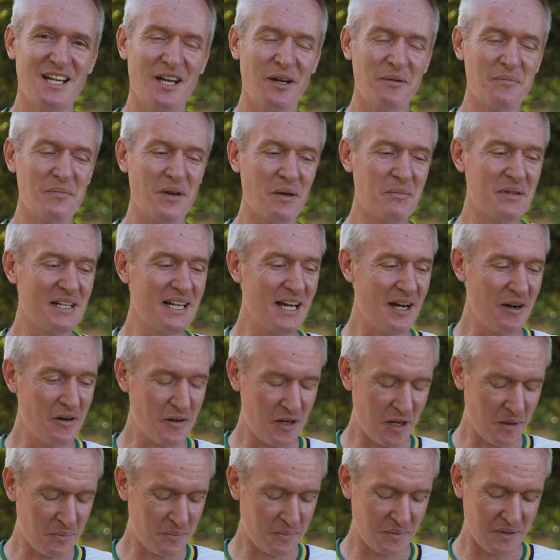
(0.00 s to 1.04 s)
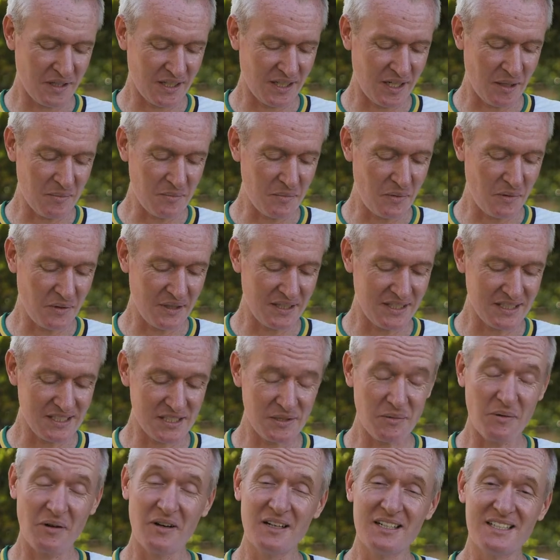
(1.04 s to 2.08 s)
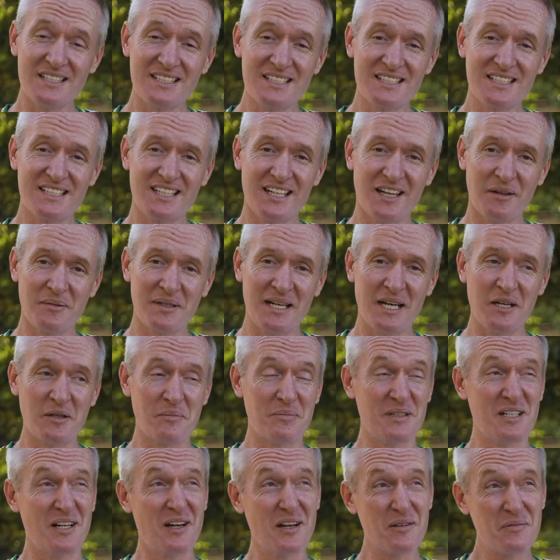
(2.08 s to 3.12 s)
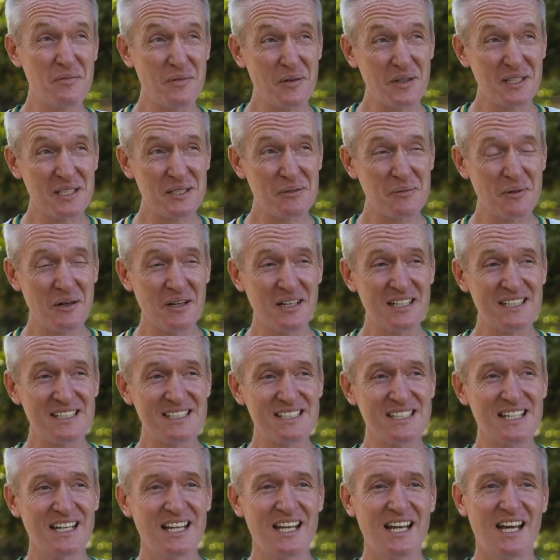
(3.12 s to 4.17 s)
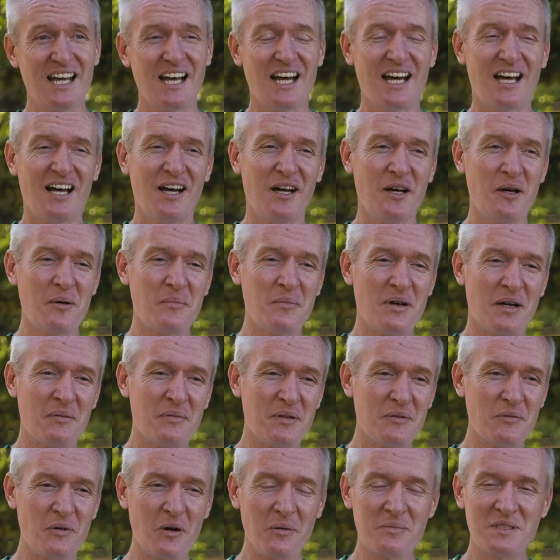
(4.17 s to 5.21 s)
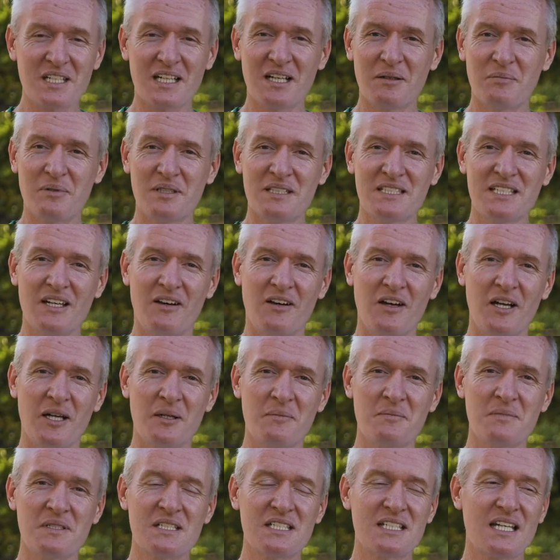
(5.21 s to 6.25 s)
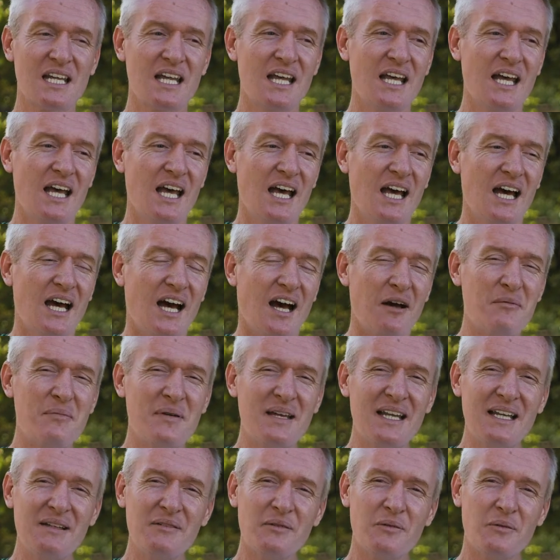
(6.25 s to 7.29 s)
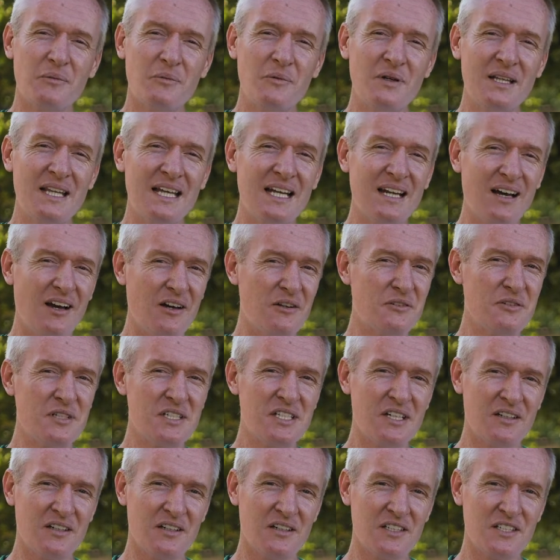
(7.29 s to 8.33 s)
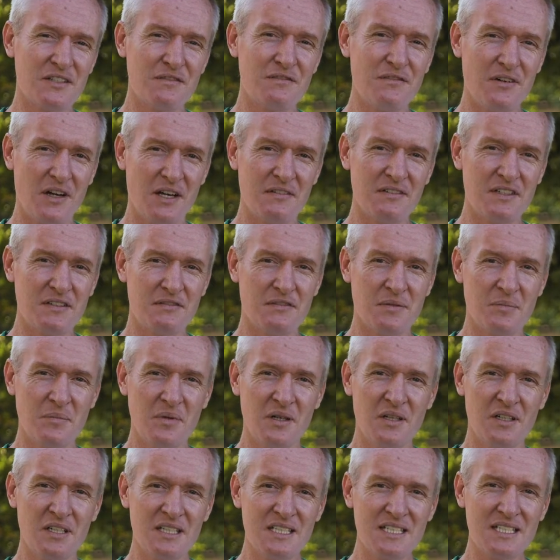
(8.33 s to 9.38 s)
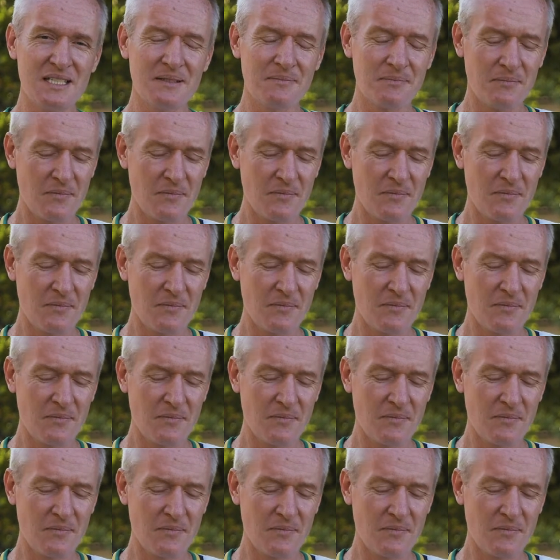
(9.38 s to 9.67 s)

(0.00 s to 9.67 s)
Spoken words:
I've been held up at gunpoint twice, I've been held up at knife point twice, I've been robbed a couple of times. I've been within 100 yards of 5 different murders.